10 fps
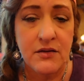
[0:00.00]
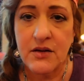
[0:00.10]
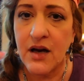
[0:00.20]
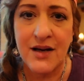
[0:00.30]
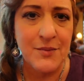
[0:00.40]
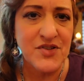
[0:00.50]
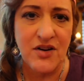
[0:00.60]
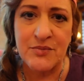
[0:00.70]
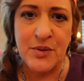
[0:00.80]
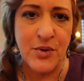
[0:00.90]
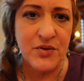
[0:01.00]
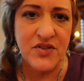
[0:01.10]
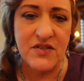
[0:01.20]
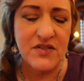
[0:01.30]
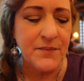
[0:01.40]
God, I'm sorry,
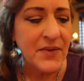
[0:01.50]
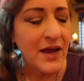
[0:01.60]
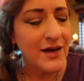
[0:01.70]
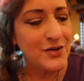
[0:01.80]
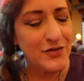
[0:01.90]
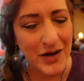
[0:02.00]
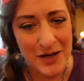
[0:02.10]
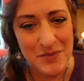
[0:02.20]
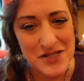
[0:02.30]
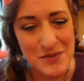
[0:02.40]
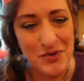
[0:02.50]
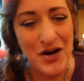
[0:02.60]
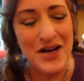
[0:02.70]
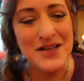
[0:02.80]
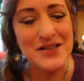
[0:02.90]
mimosas. You gotta be
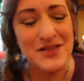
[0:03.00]
subscribed,